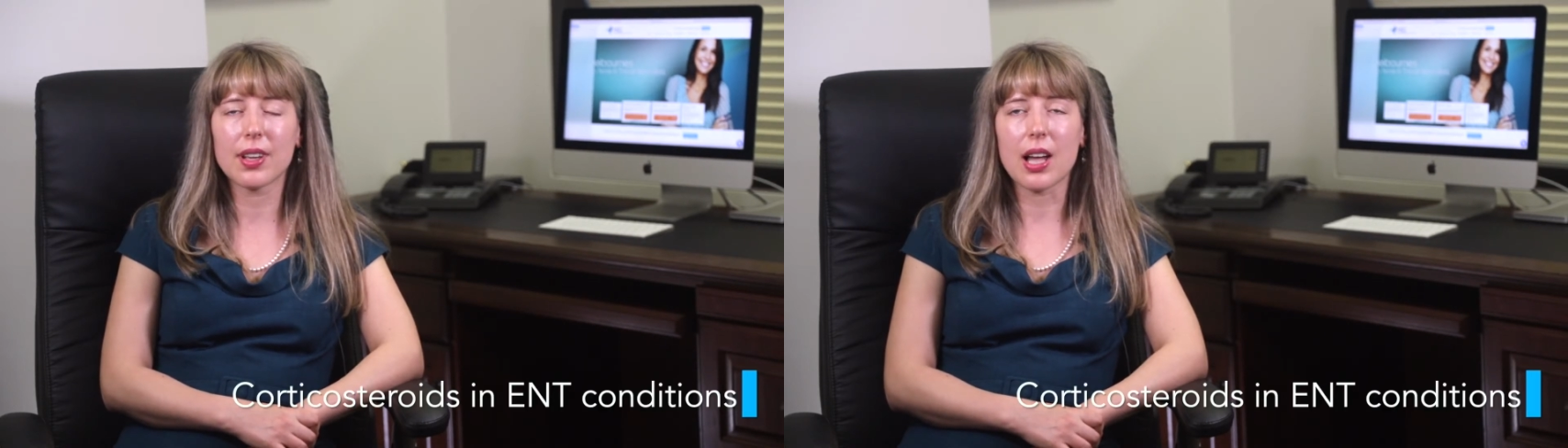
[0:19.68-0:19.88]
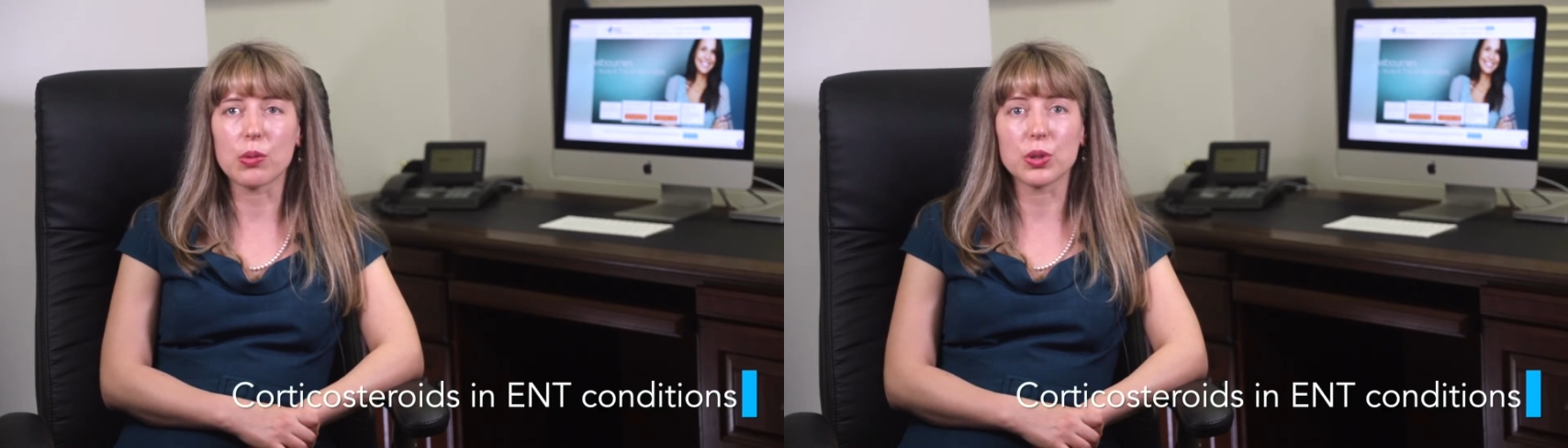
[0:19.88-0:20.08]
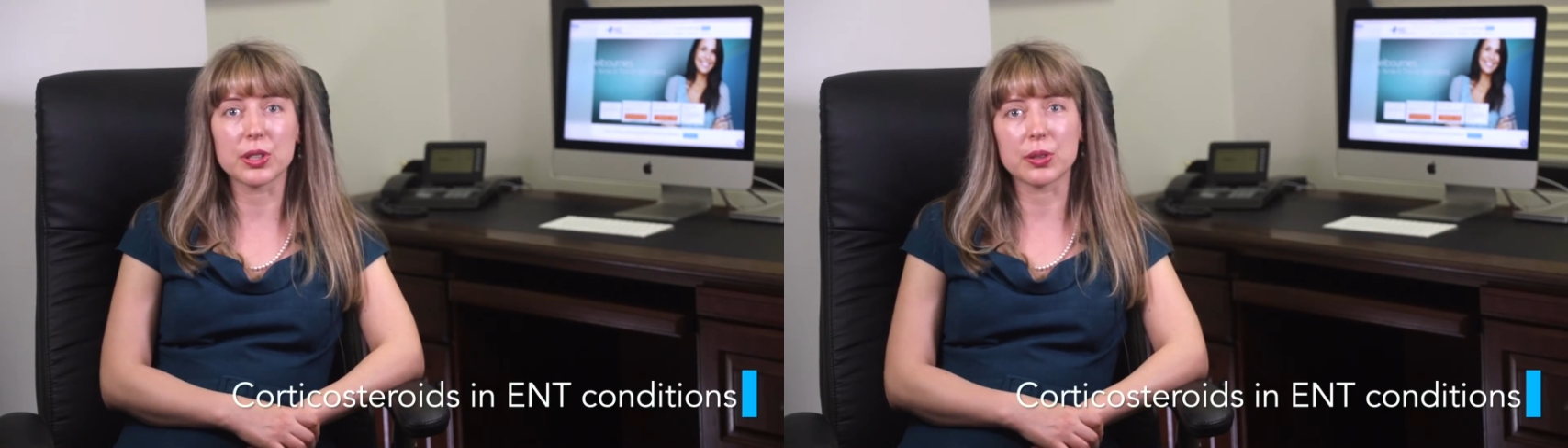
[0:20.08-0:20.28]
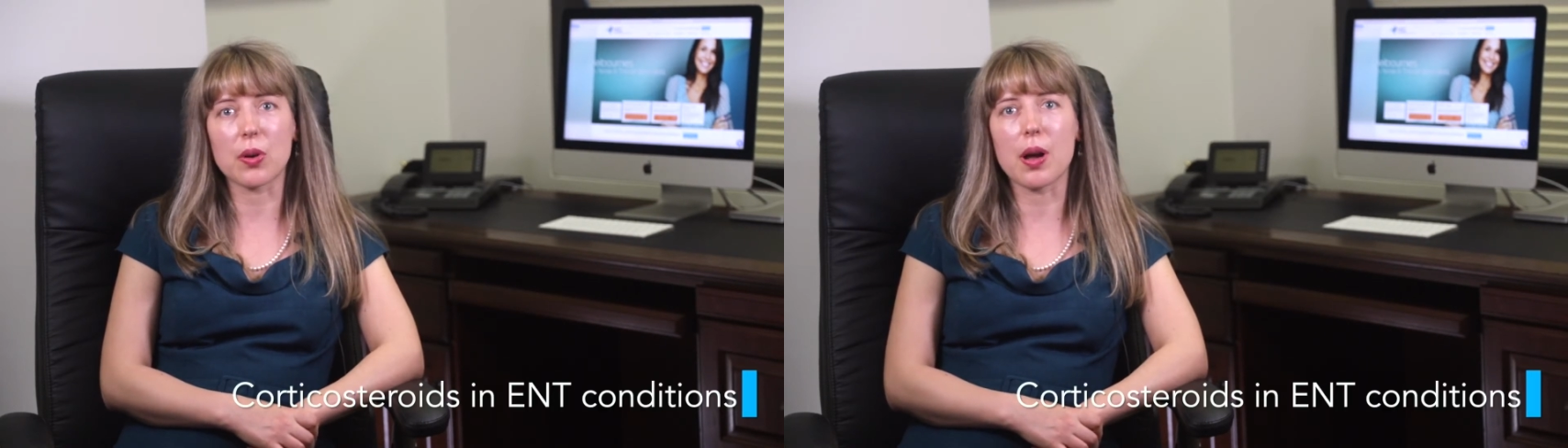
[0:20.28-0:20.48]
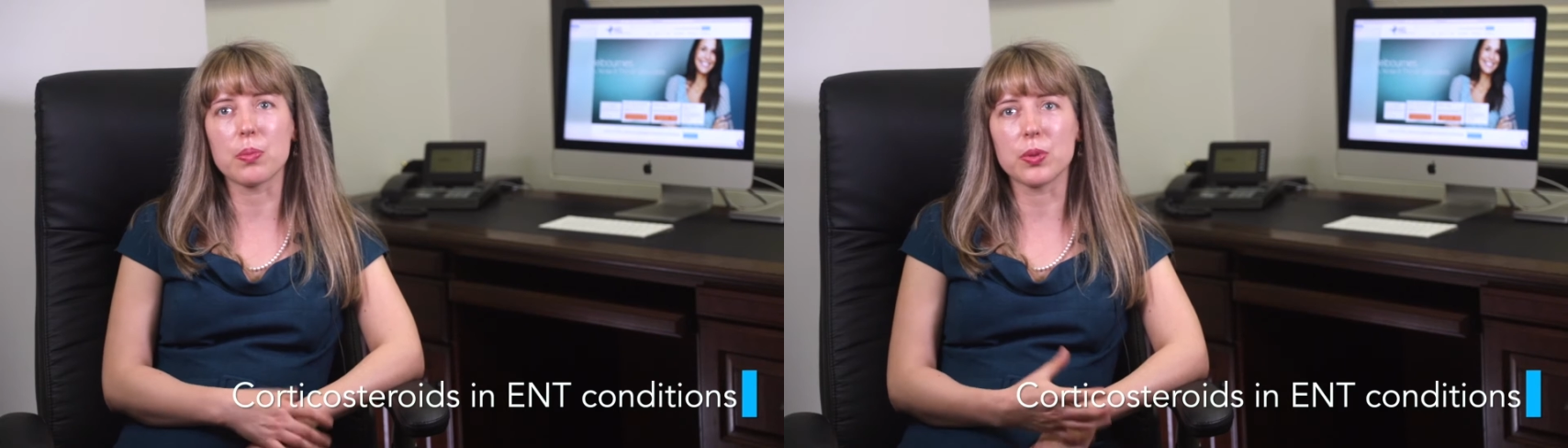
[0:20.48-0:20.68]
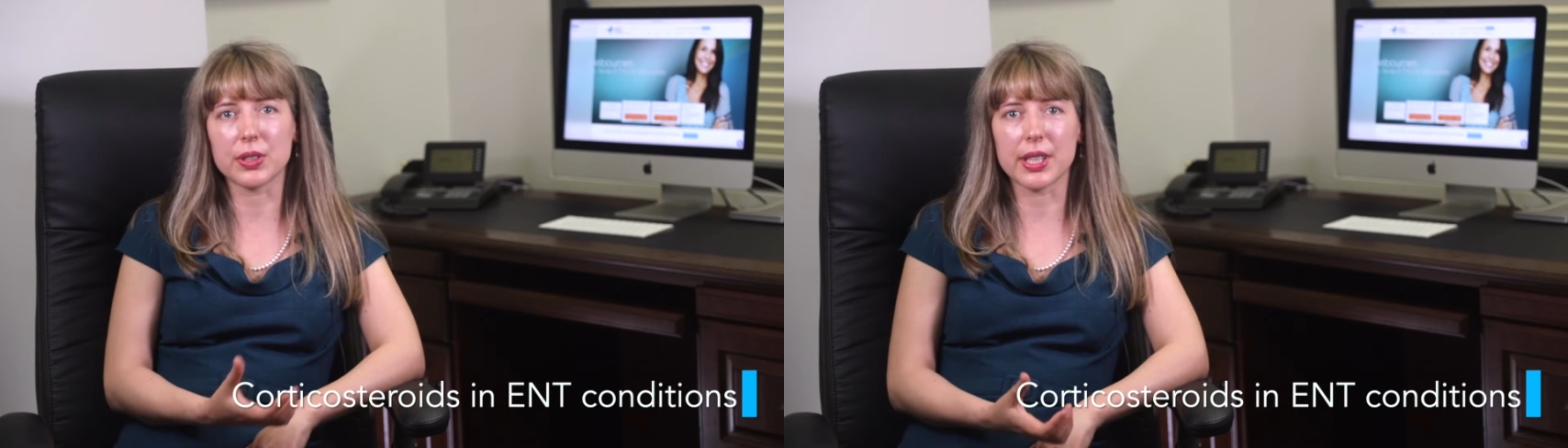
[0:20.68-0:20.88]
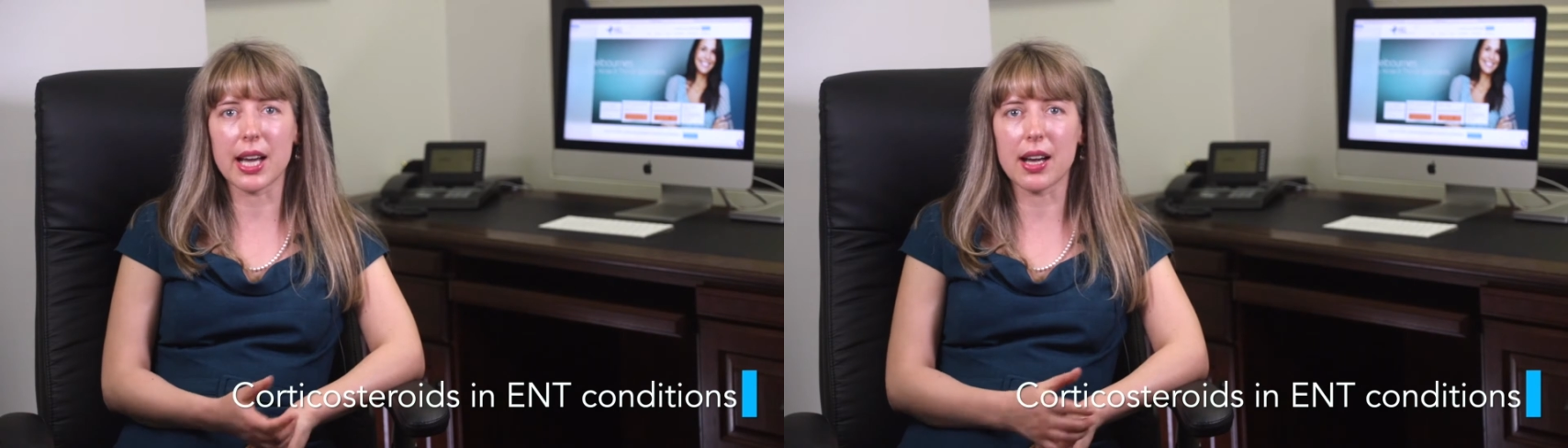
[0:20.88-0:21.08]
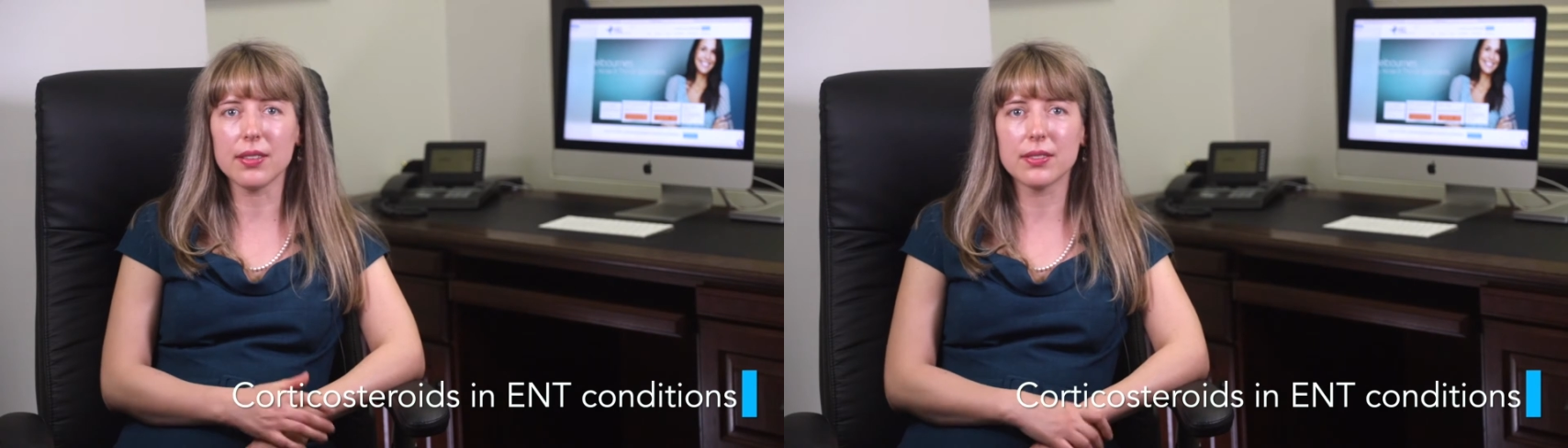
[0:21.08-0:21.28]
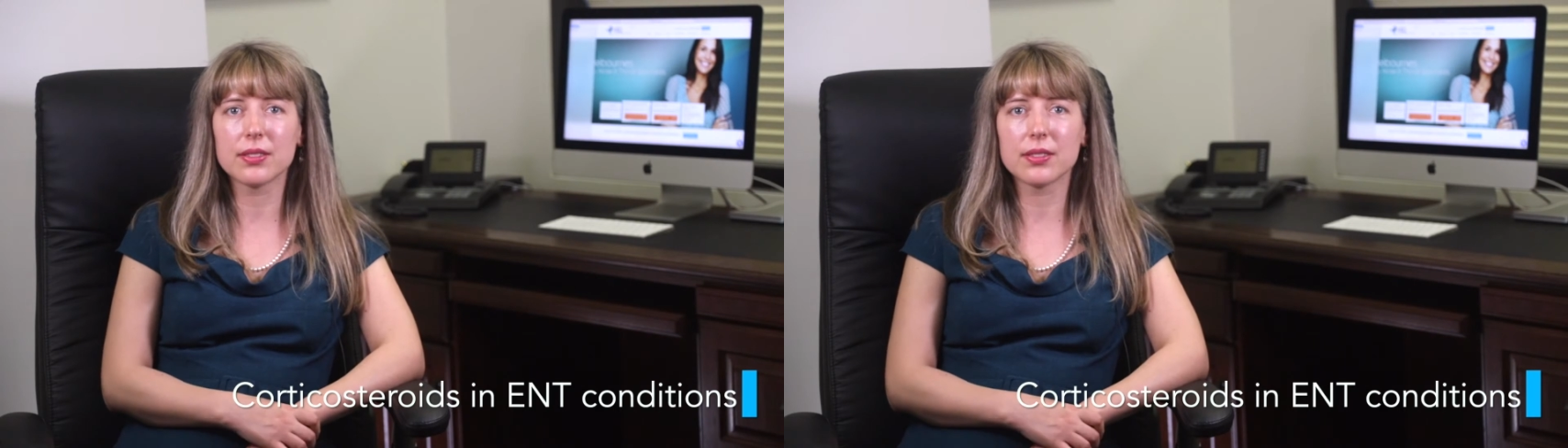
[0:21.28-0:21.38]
I will describe what they are,